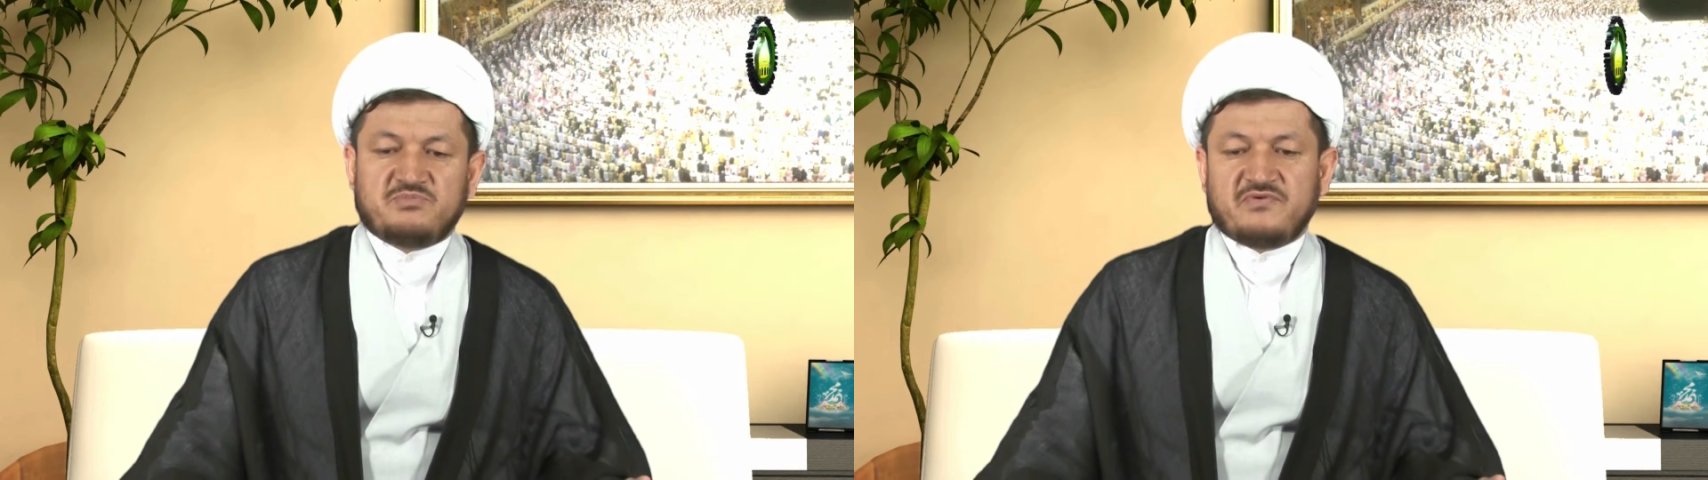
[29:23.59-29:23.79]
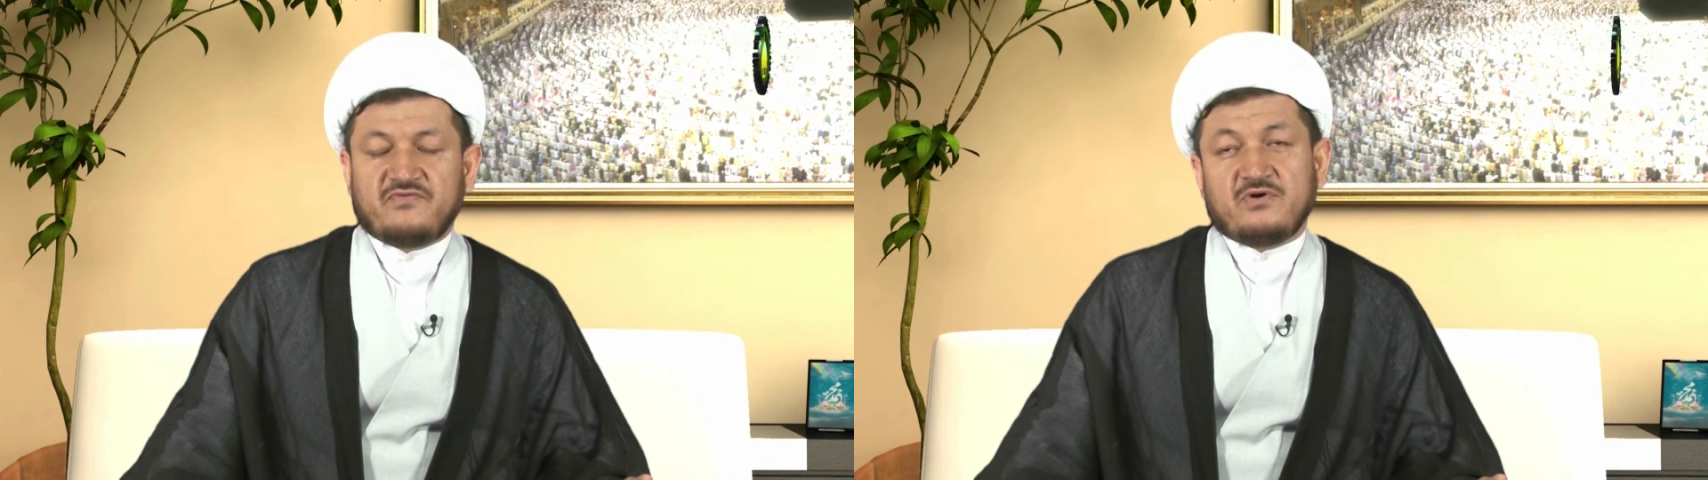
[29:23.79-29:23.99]

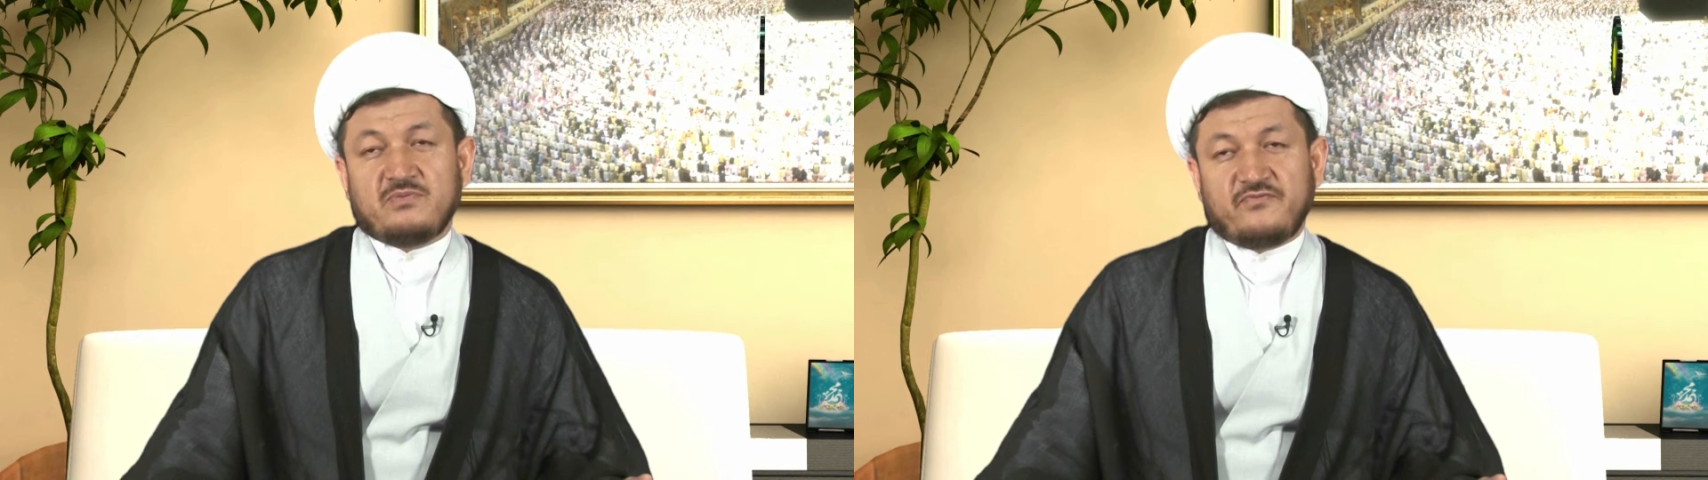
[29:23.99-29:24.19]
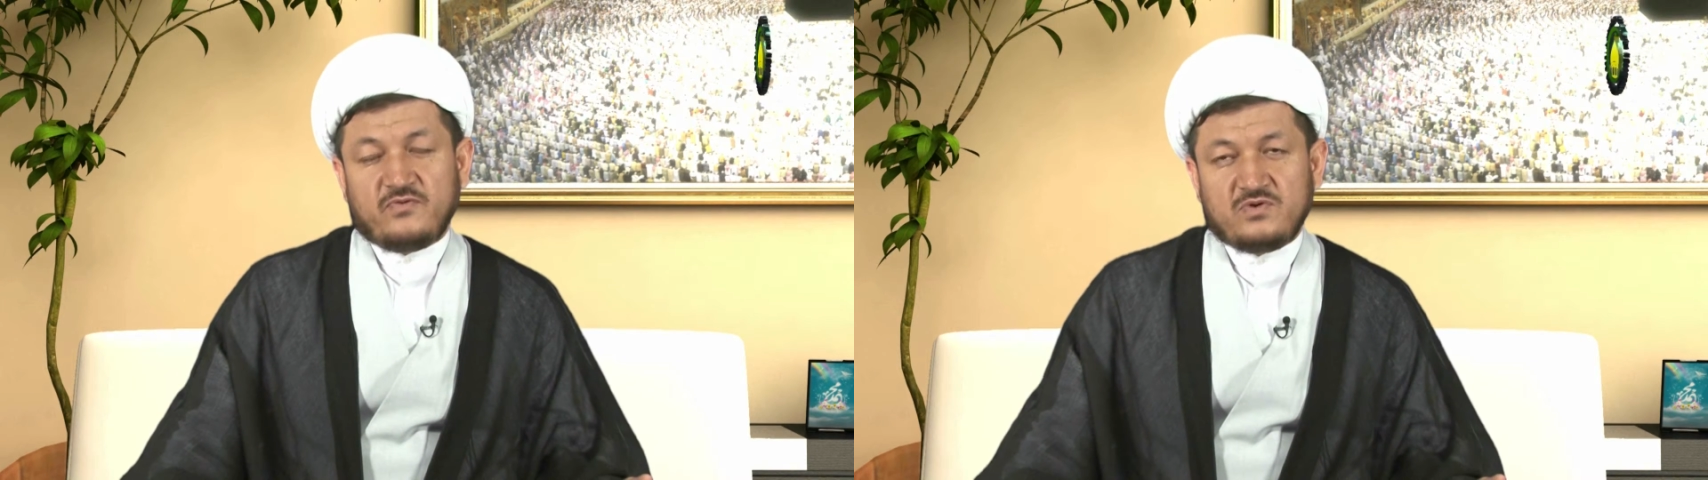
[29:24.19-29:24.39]

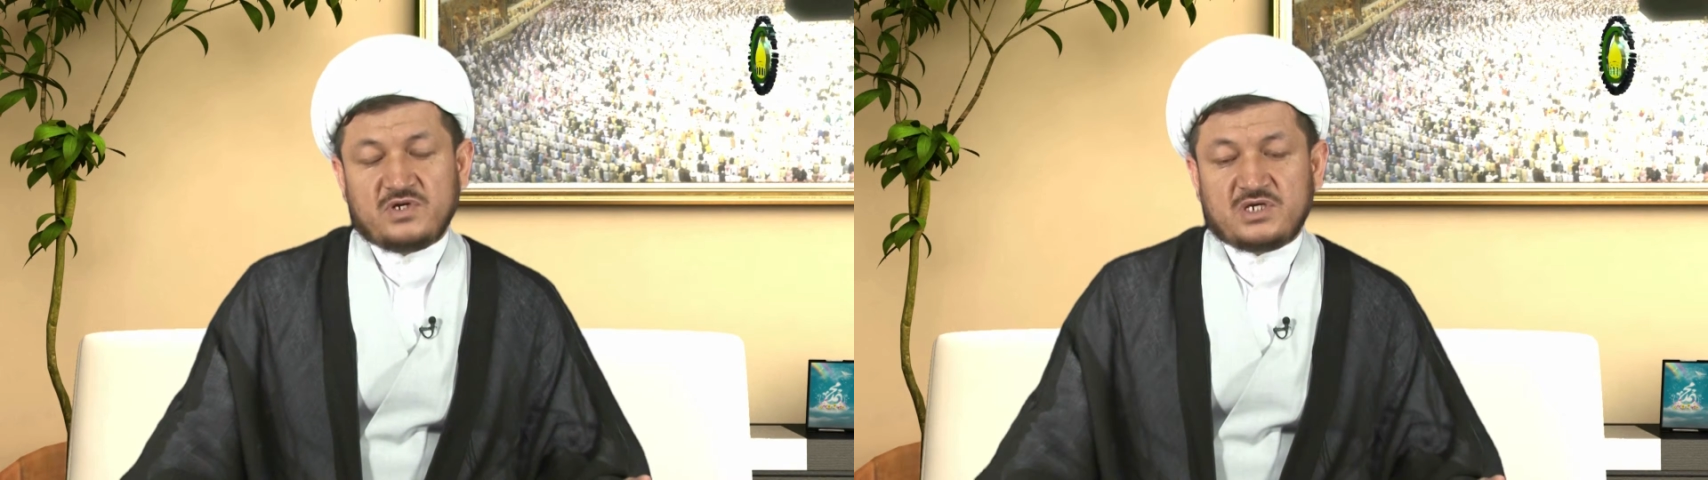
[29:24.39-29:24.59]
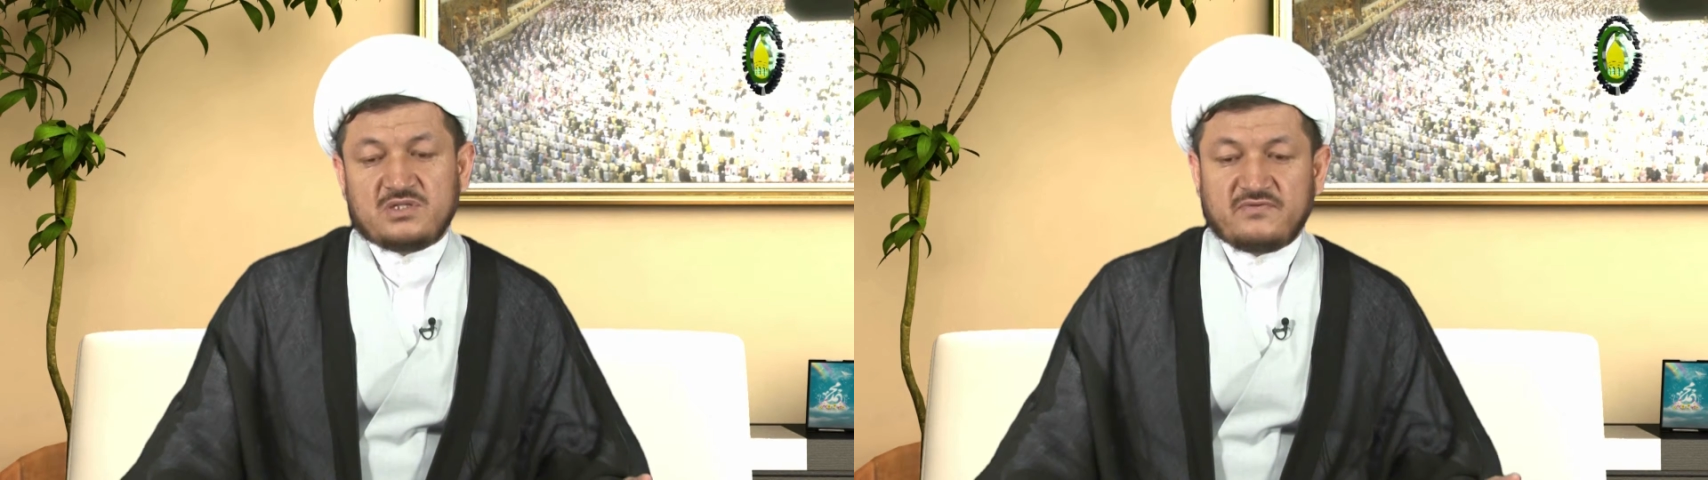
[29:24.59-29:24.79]
performed 4
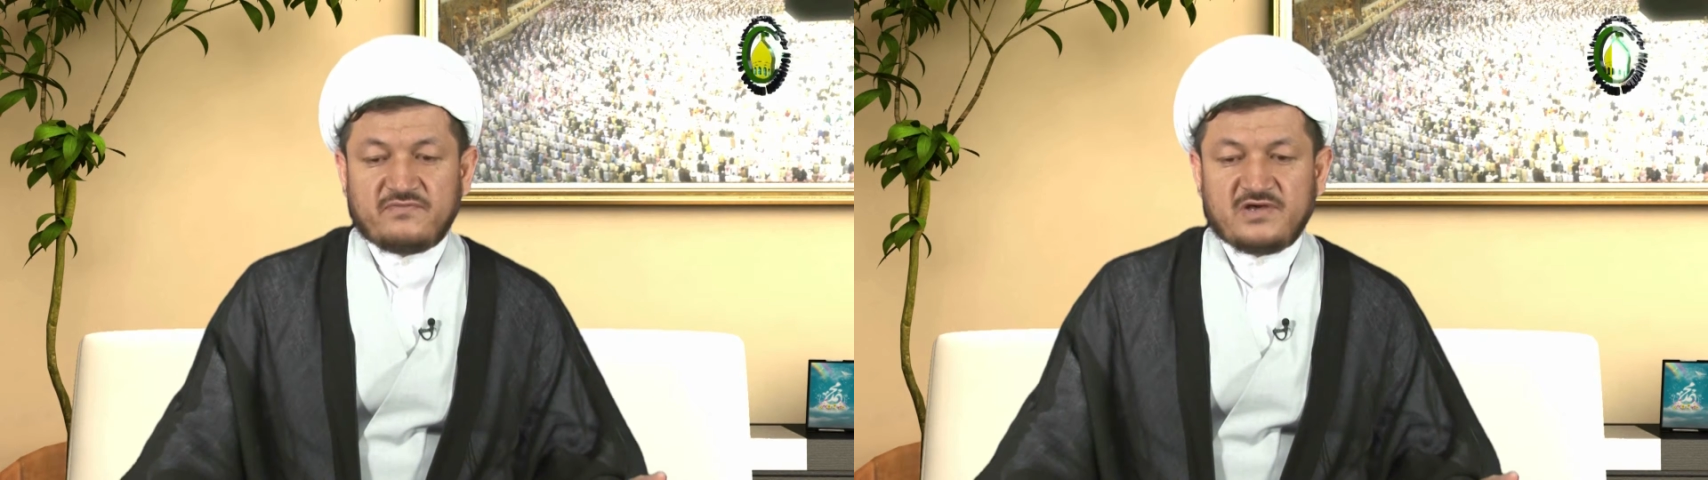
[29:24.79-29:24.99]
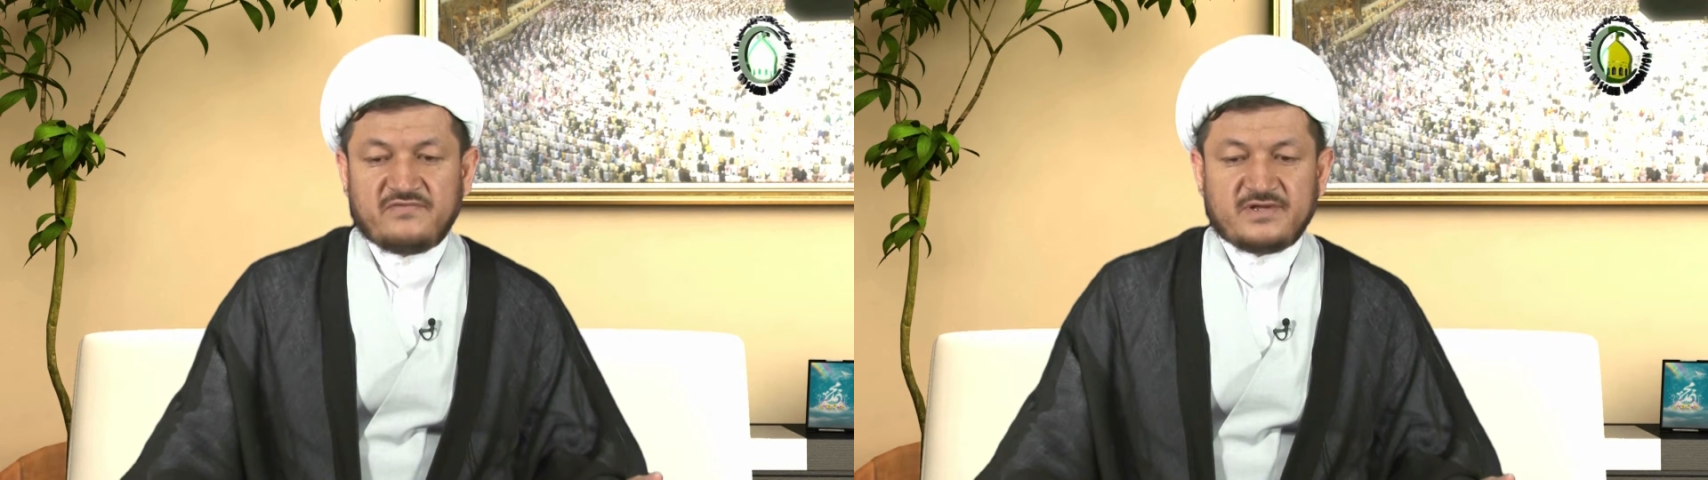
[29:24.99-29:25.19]
rakat or
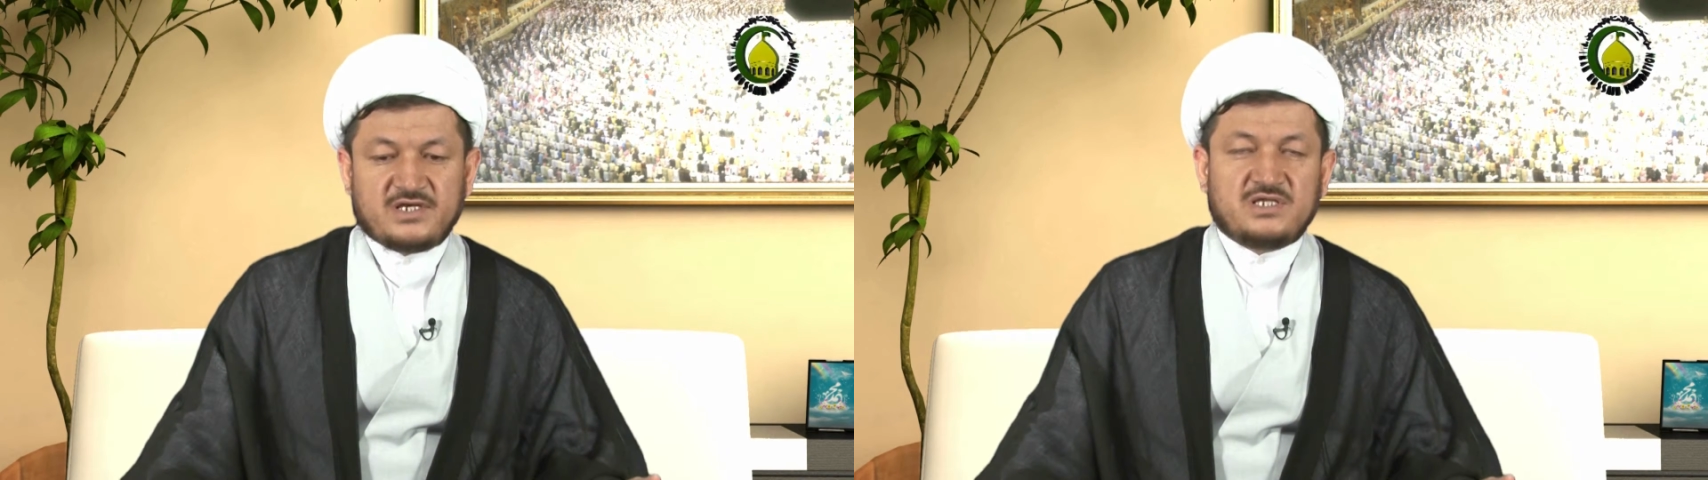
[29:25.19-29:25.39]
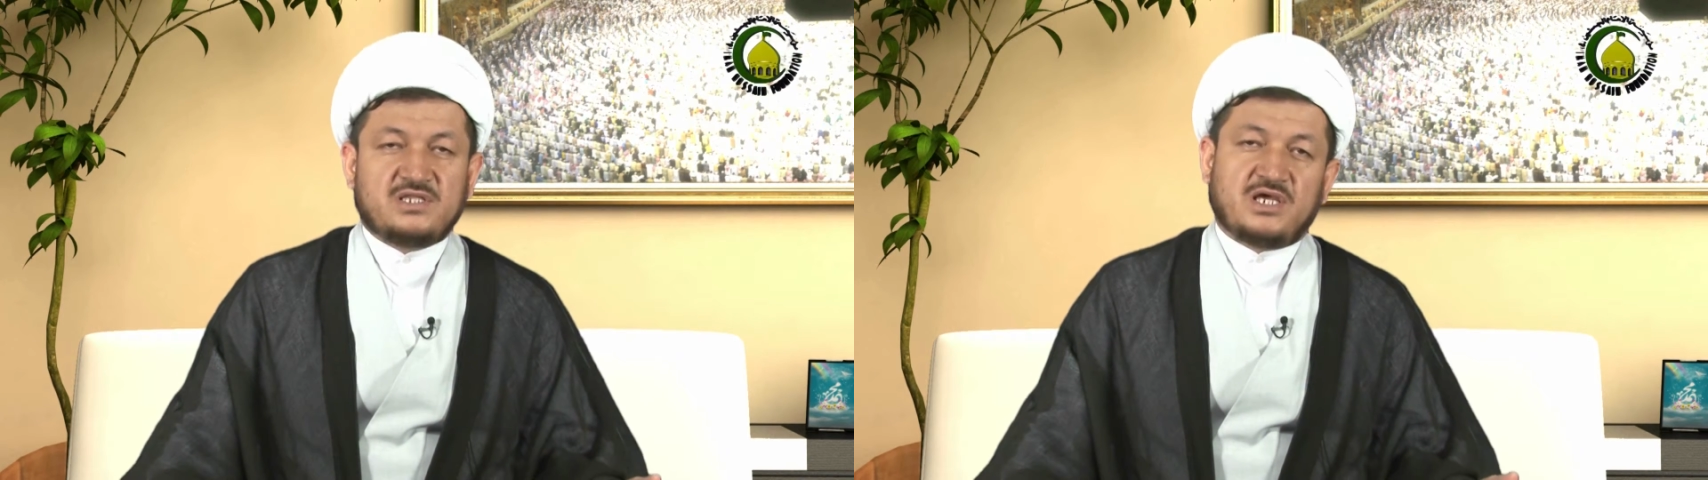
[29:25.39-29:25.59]
5
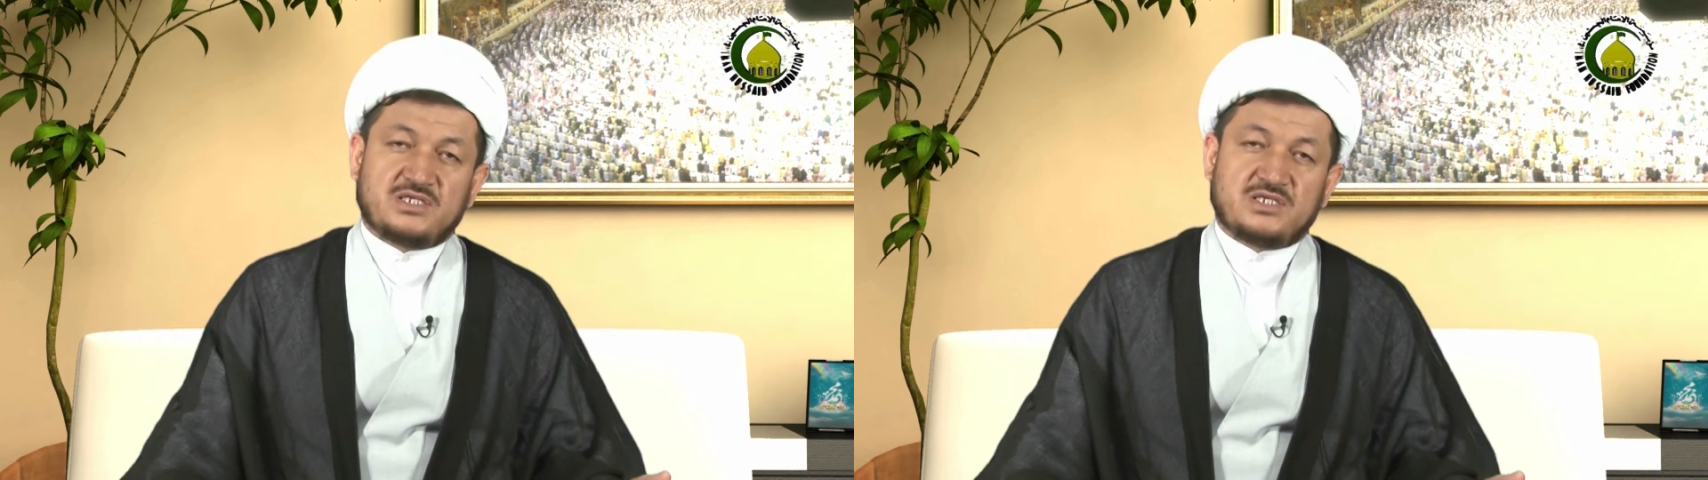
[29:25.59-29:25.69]
rakat,